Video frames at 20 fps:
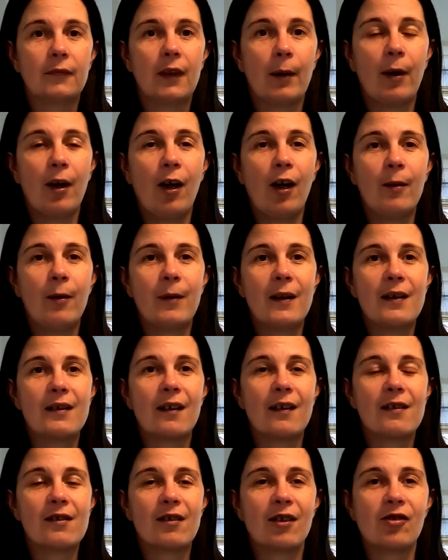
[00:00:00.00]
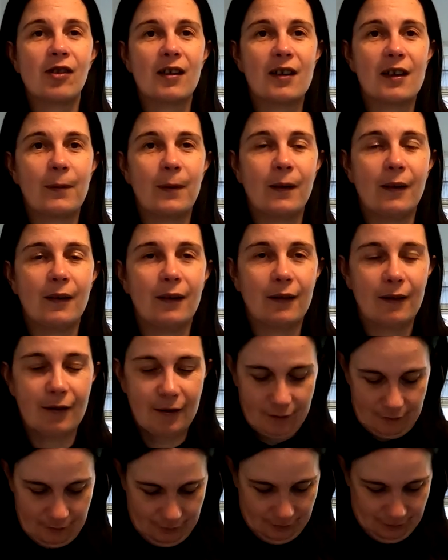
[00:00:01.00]
Am I hoping to go inside Jurassic
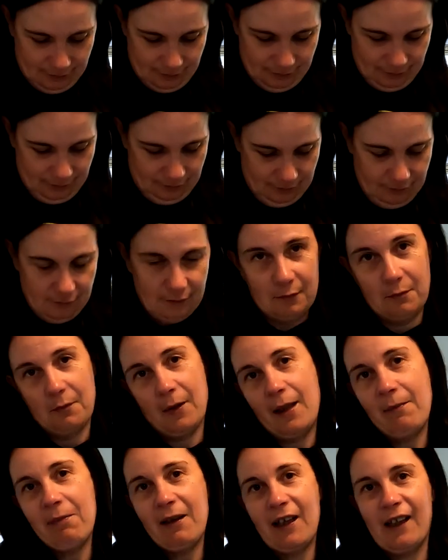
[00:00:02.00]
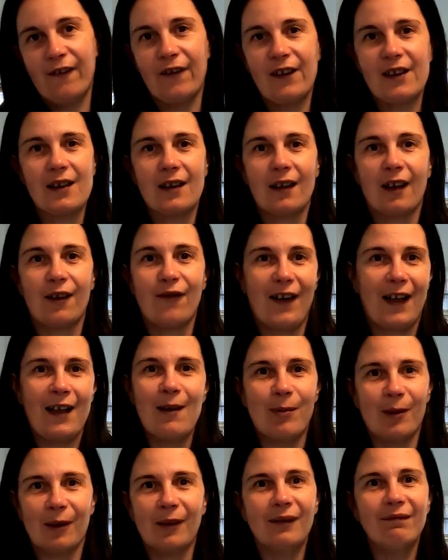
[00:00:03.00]
Park? Maybe, if it's like
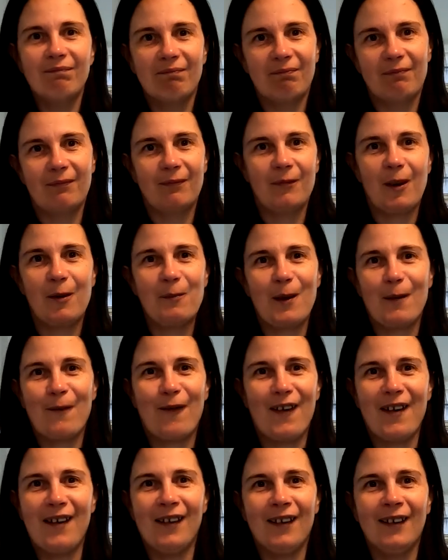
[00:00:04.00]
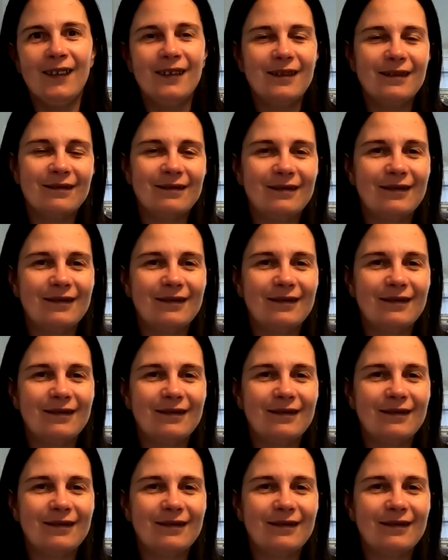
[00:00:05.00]
available. I'd be up for that.